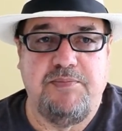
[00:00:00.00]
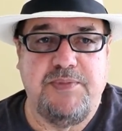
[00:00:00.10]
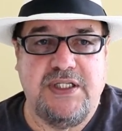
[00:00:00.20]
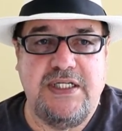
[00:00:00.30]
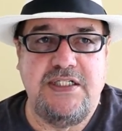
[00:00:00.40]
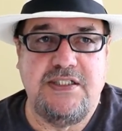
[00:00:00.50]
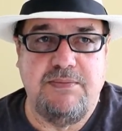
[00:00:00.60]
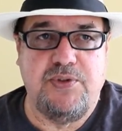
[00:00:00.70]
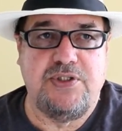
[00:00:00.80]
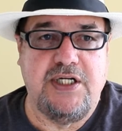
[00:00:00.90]
But these in
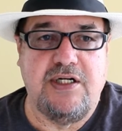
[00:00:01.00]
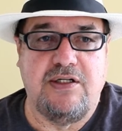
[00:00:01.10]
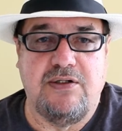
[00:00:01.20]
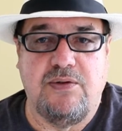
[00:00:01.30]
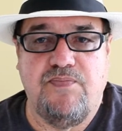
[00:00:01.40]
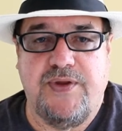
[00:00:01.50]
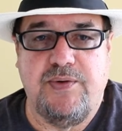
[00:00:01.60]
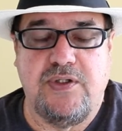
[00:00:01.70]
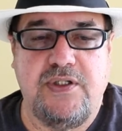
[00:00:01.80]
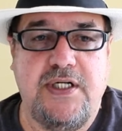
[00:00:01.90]
particular, they were
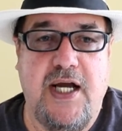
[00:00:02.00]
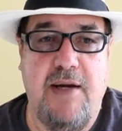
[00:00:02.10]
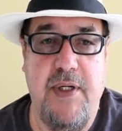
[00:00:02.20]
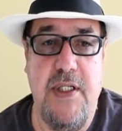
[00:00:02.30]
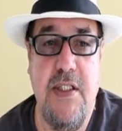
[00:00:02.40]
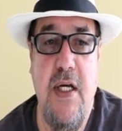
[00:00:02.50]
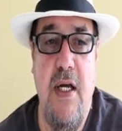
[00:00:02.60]
good comments.